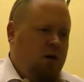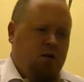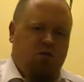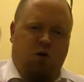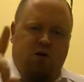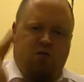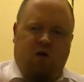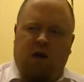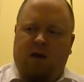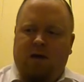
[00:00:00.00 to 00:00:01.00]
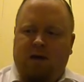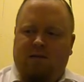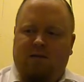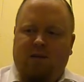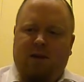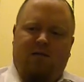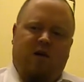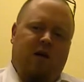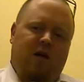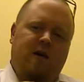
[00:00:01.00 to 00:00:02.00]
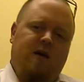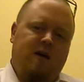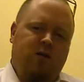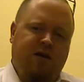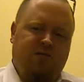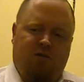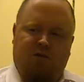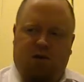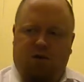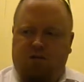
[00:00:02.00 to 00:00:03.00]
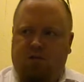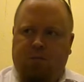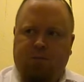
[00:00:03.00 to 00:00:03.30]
just one drink and something that's going to quench my thirst.